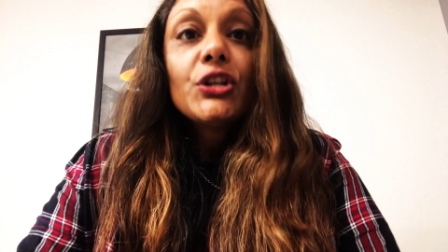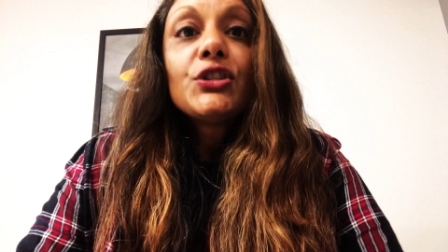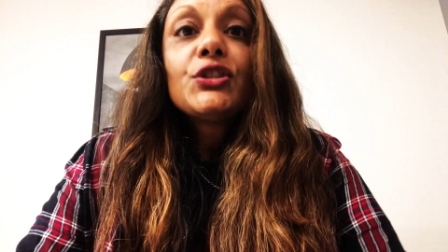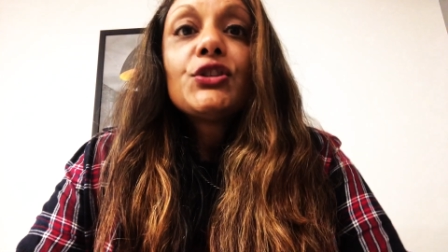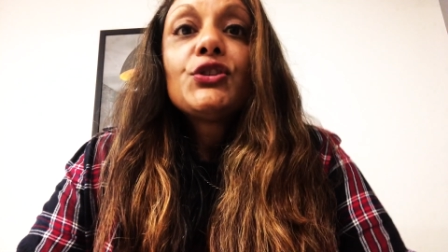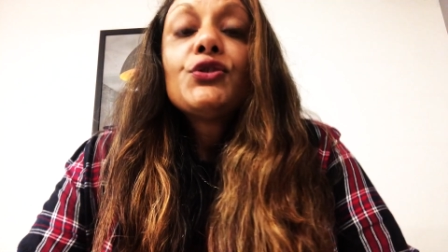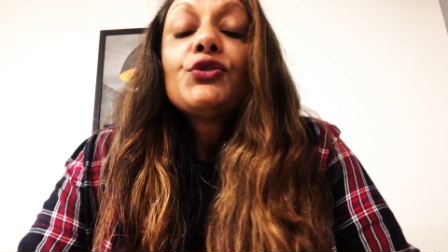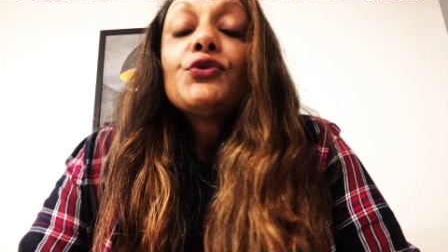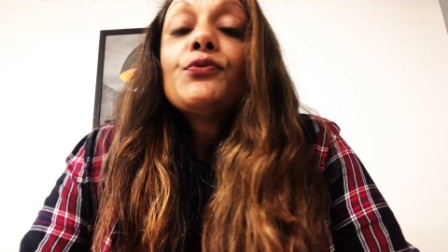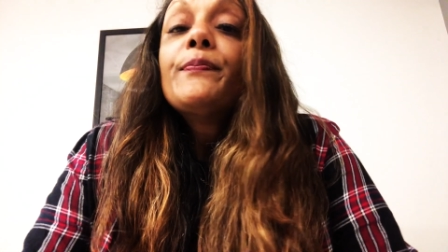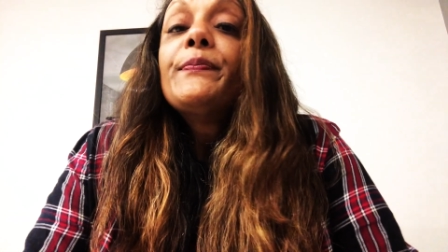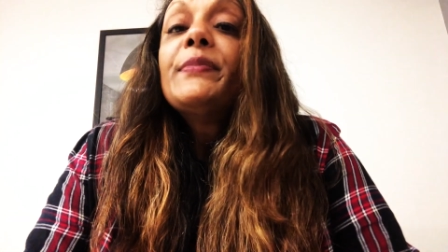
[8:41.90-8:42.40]

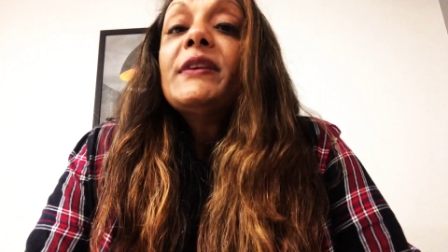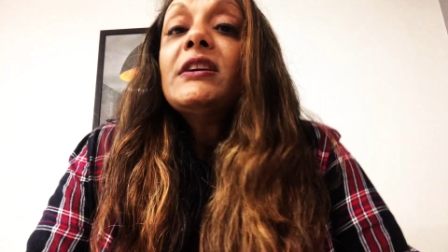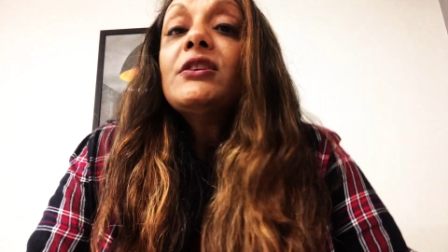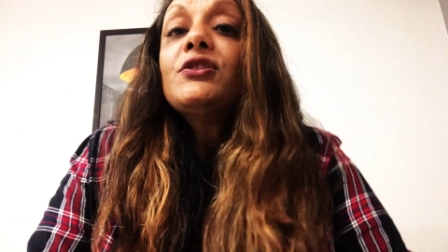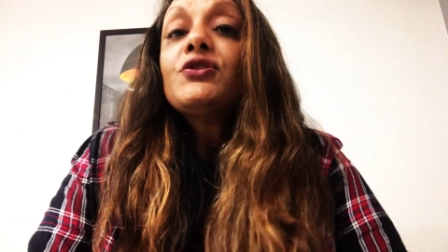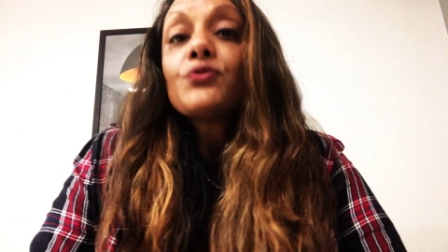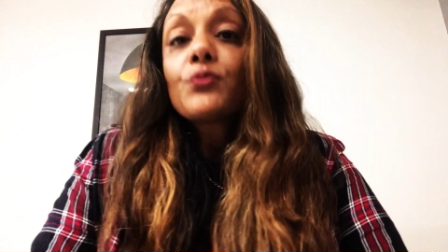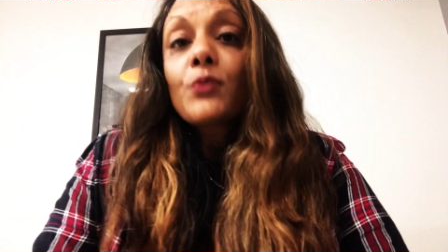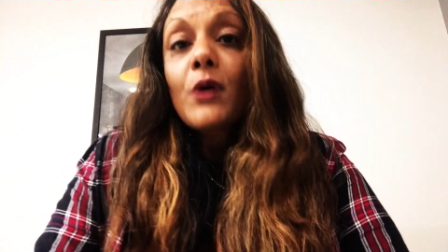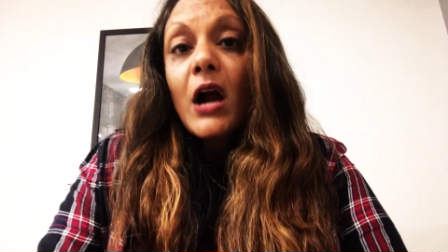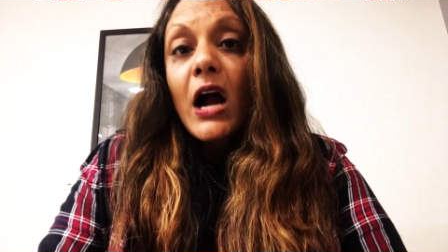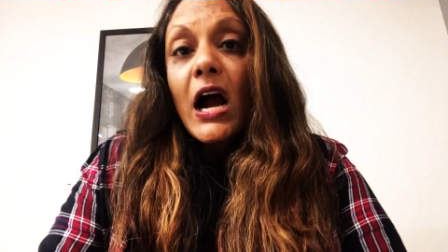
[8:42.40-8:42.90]
to be
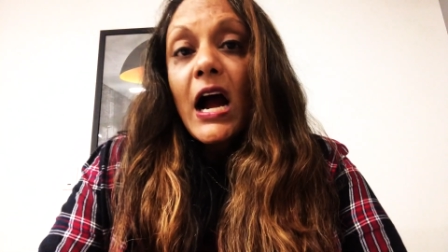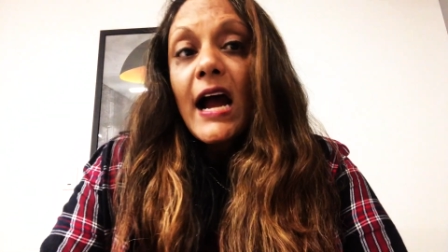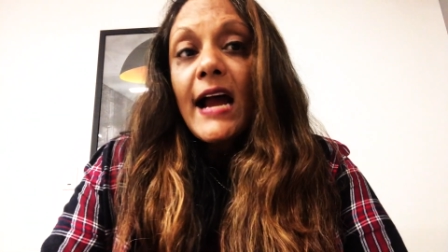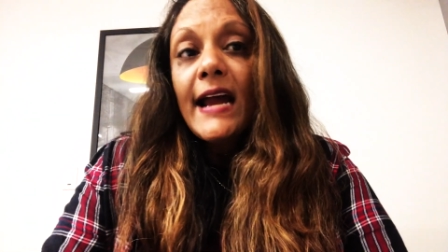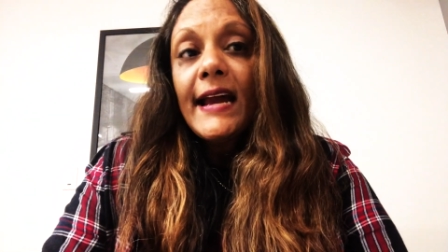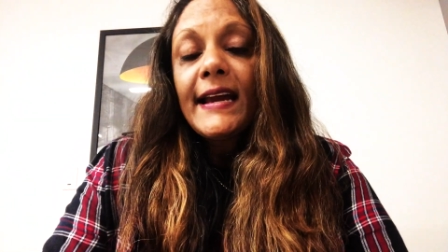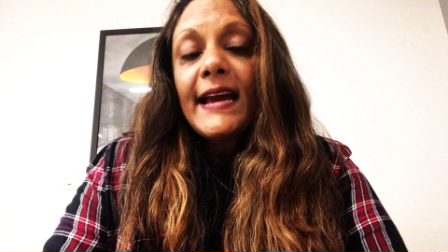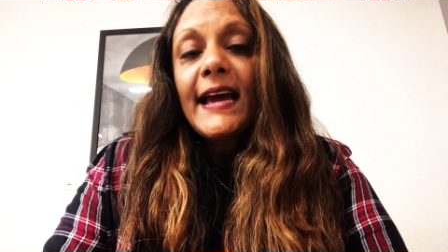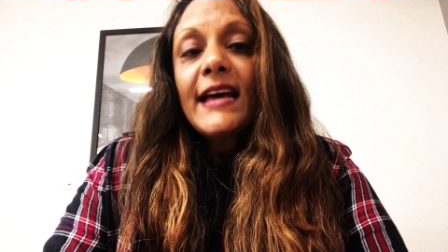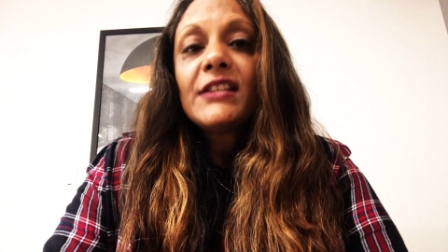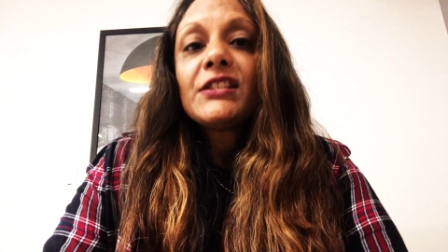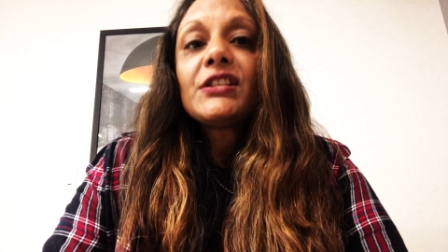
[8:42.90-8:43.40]

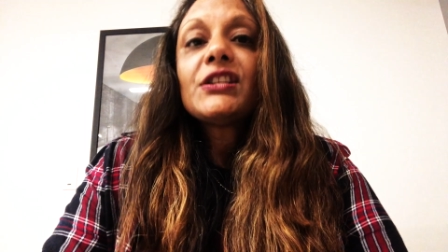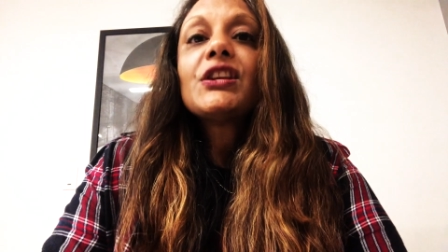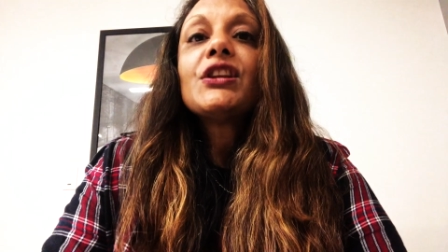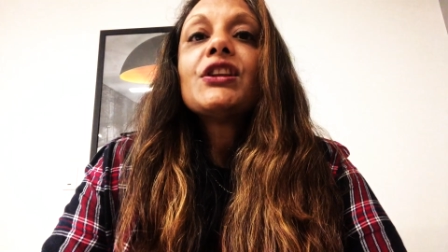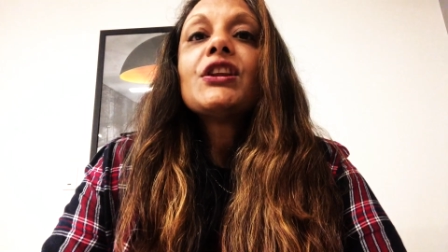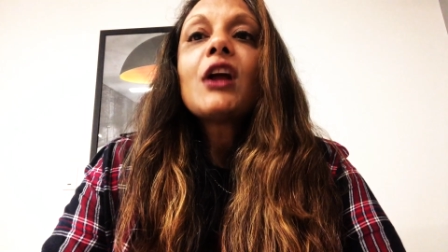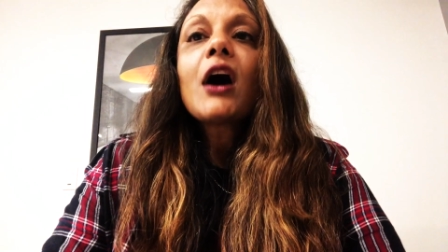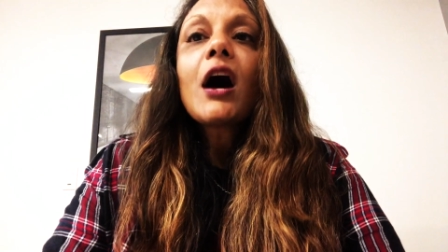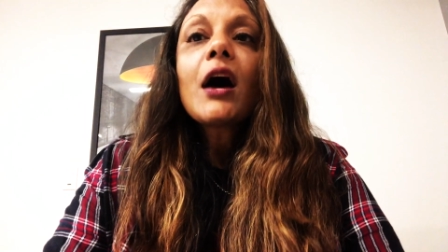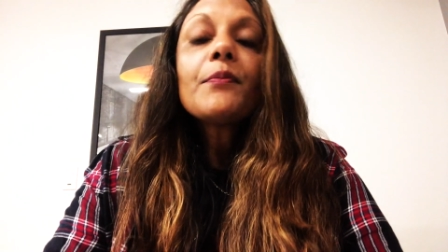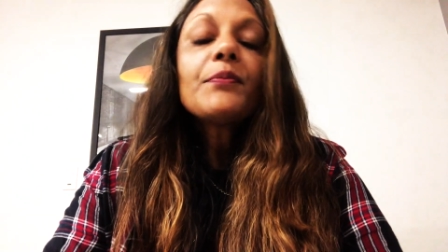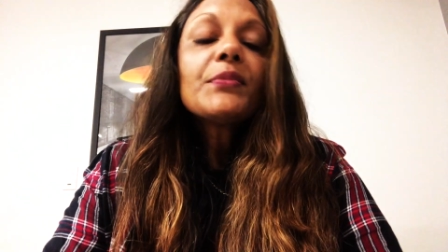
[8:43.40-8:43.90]
dry and to
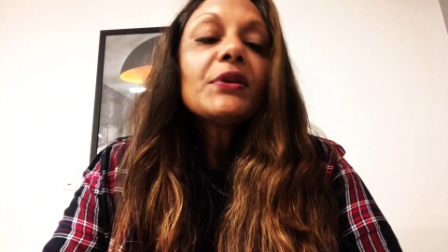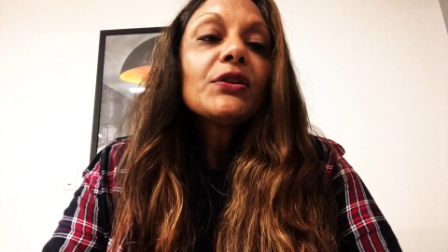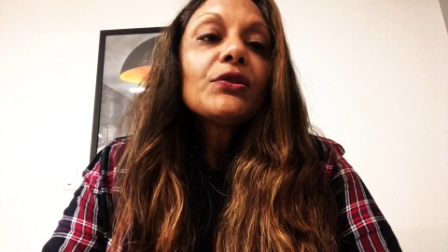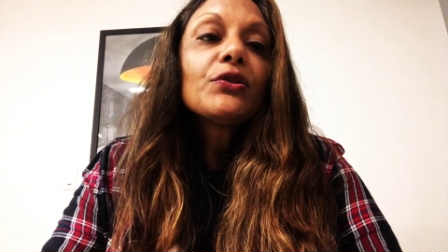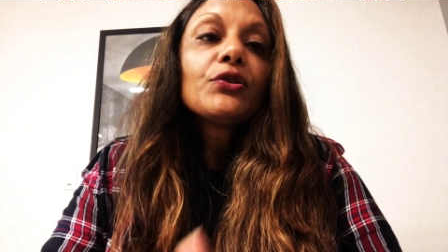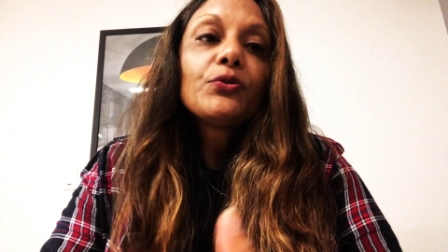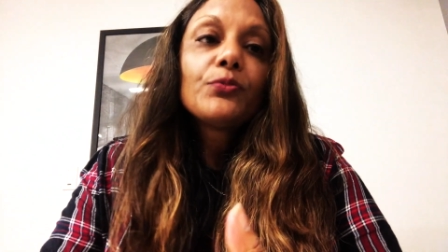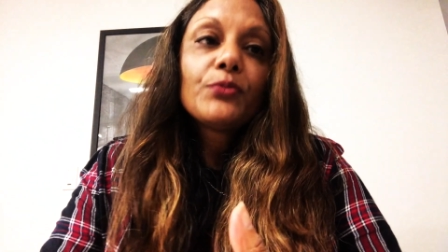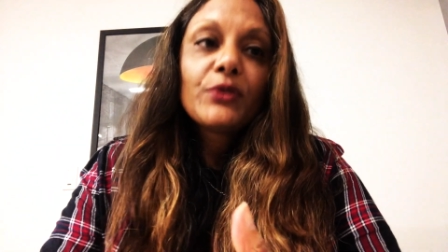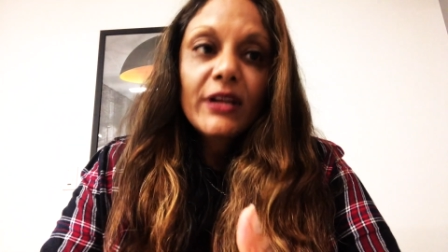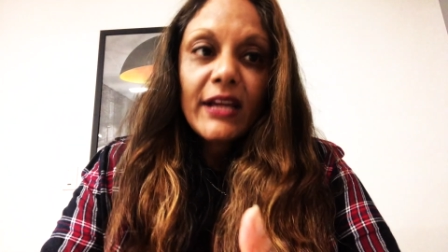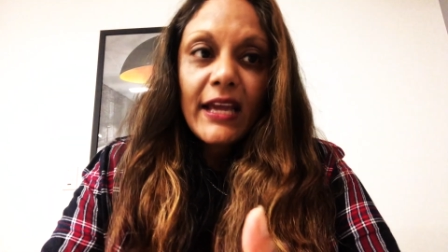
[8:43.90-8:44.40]
not be
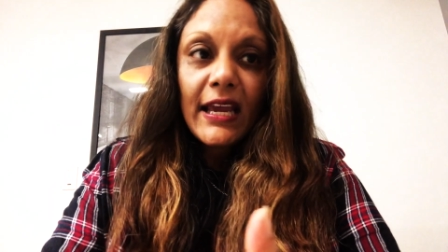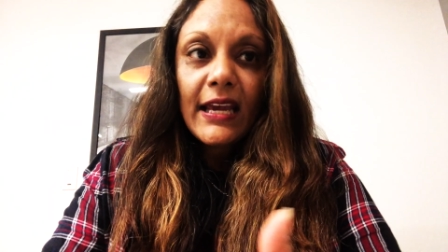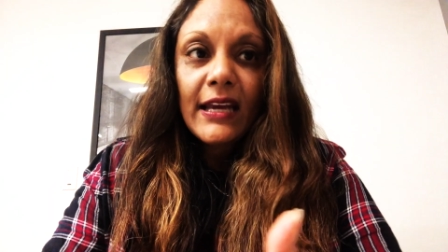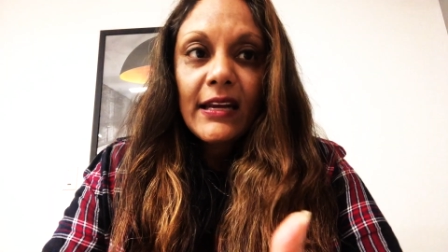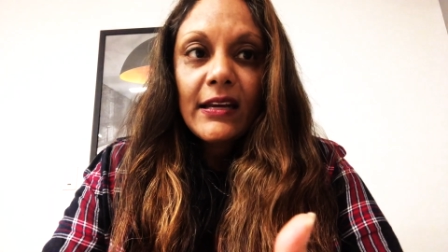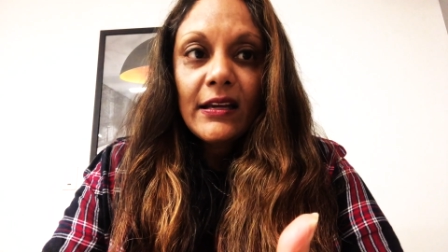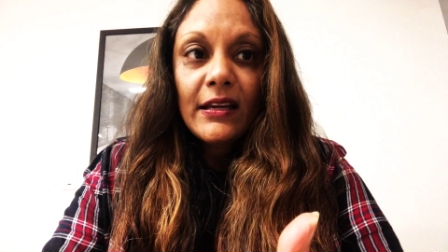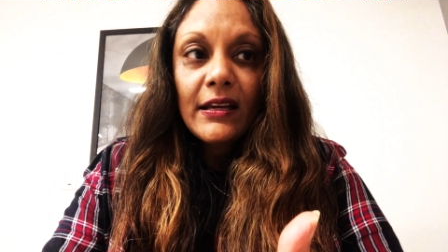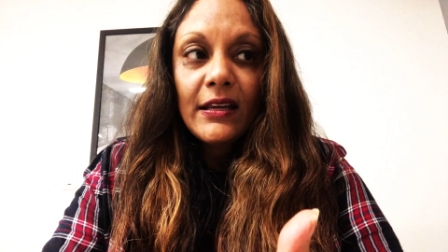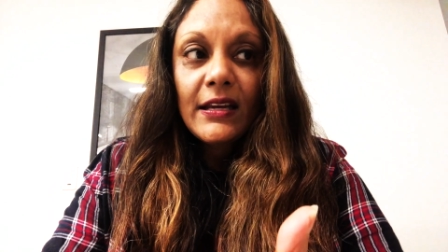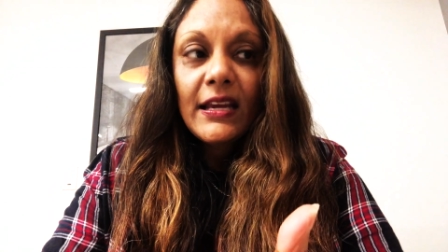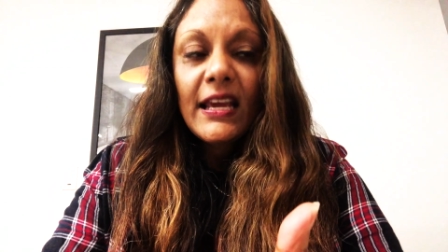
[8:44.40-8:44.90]

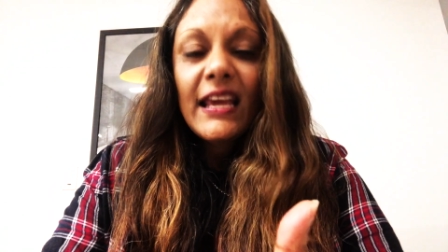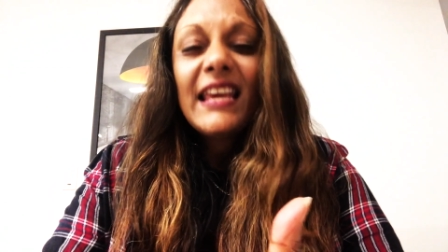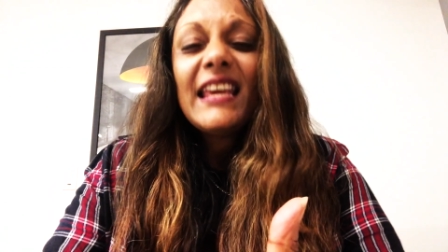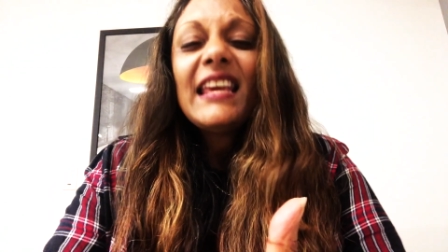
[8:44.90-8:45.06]
lubricated,